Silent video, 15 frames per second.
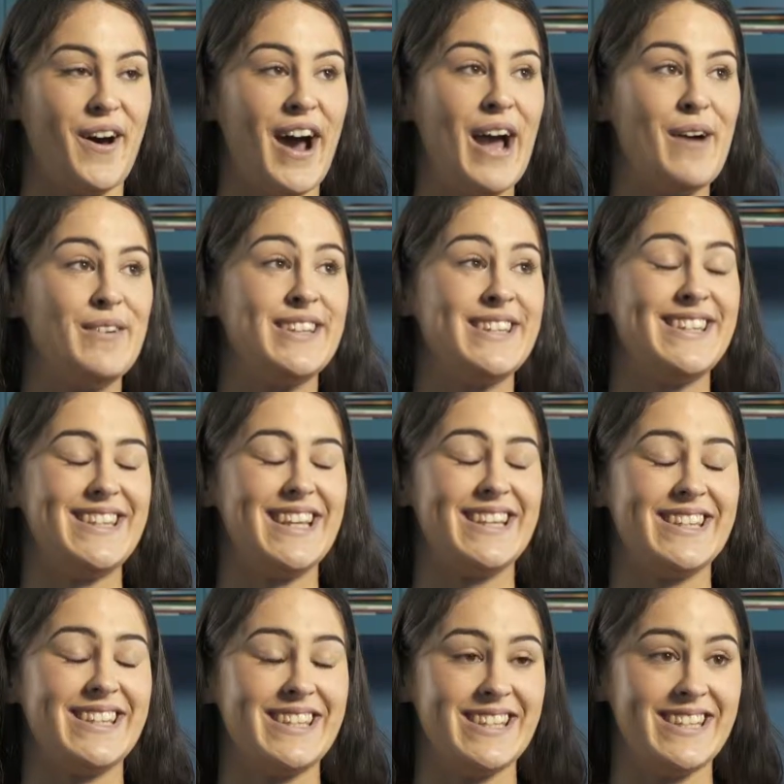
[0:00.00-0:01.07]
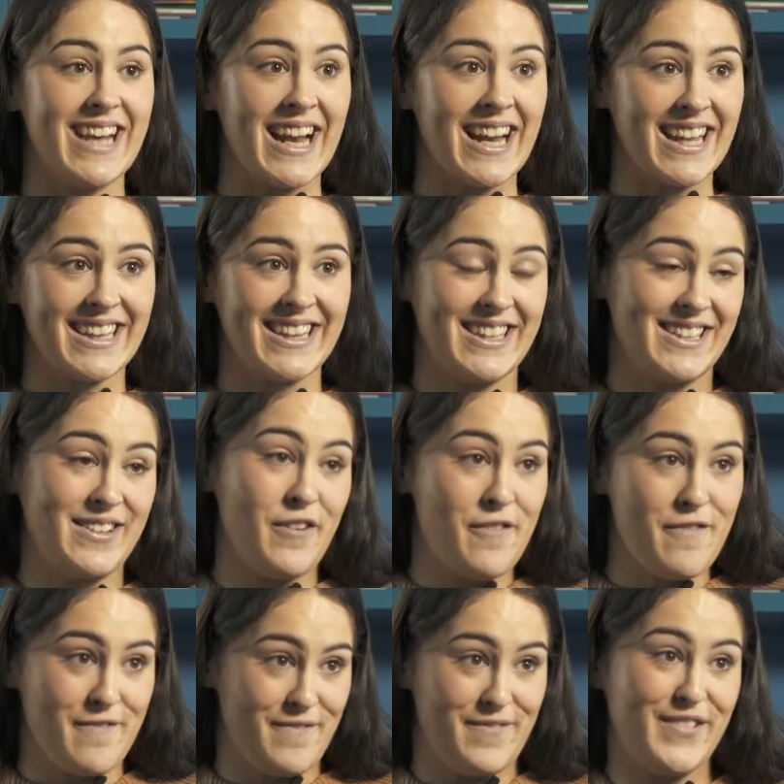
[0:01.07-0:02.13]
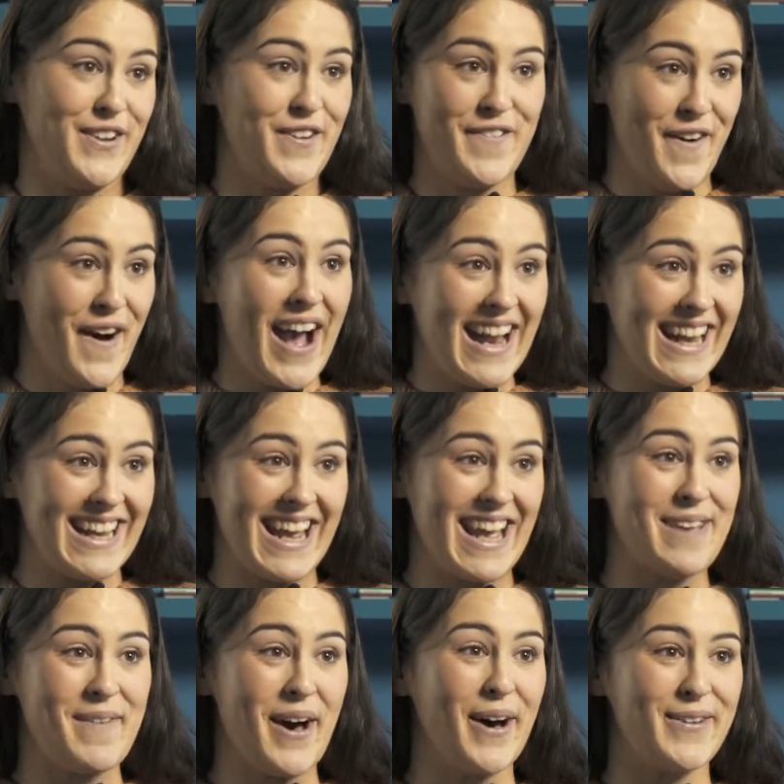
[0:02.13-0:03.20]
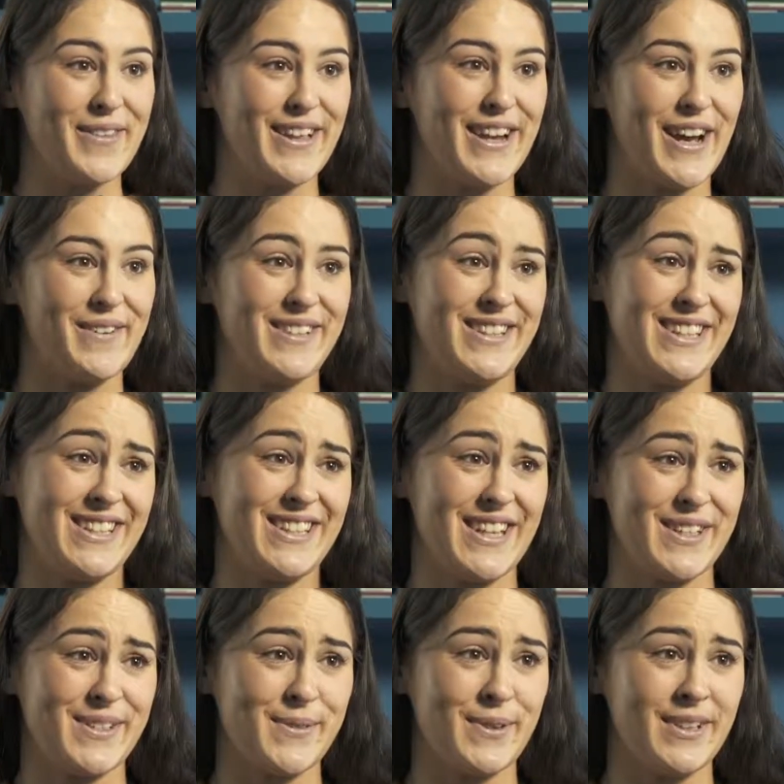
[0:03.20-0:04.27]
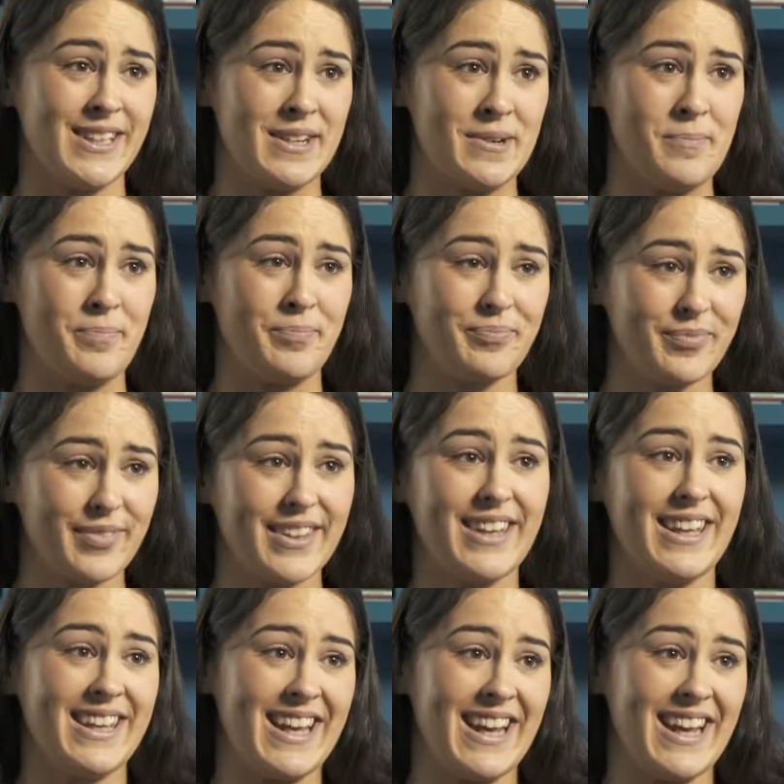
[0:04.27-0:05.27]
I was ecstatic to find an email that I was successful in